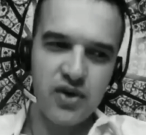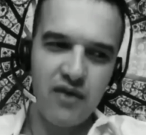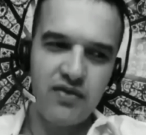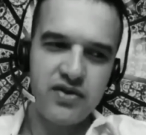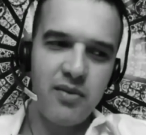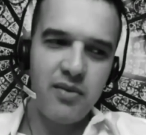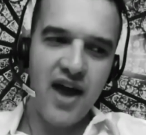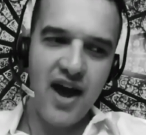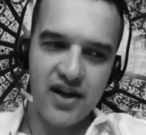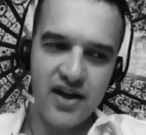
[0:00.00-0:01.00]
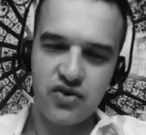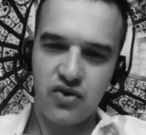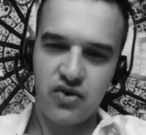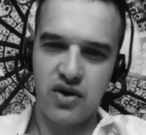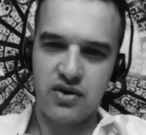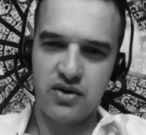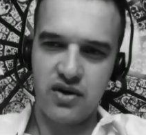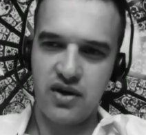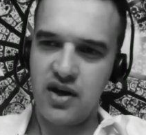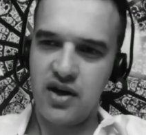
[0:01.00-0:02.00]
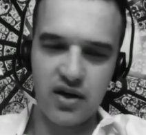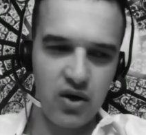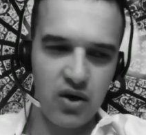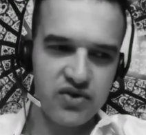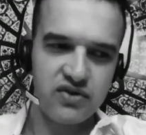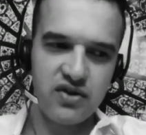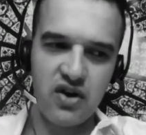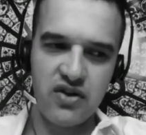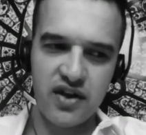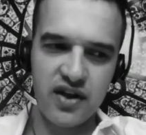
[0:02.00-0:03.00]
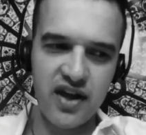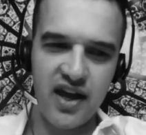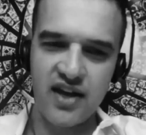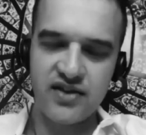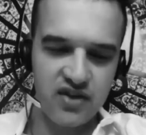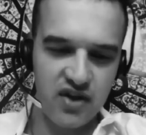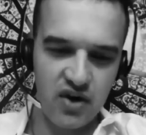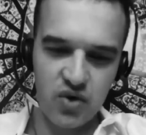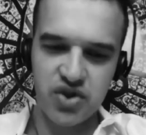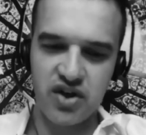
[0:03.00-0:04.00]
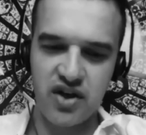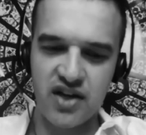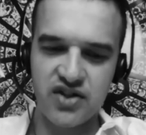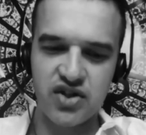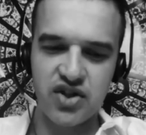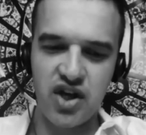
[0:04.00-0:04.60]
every time an asteroid goes into Earth and hits the ocean, it's